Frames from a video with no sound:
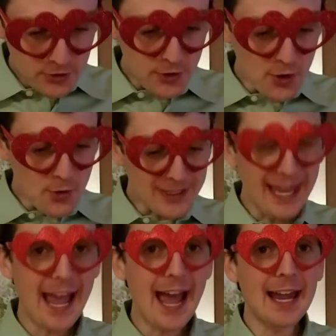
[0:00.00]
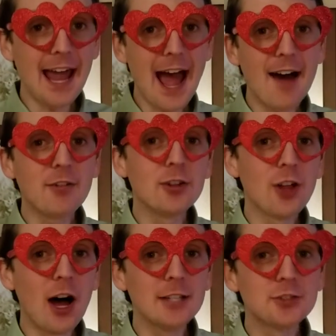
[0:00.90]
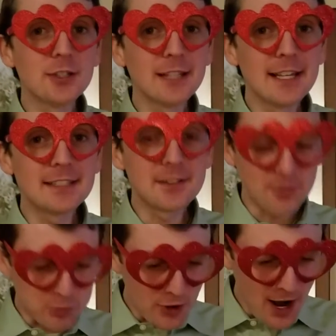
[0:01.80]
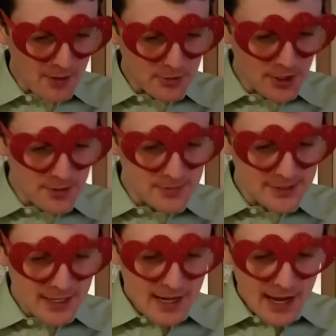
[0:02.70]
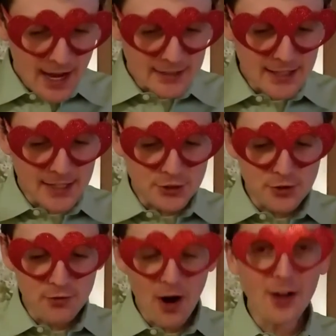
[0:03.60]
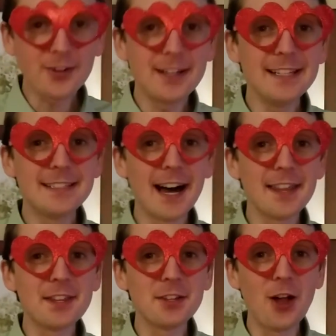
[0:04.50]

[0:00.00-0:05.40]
You can't have a laundry list of problems unless you've already done the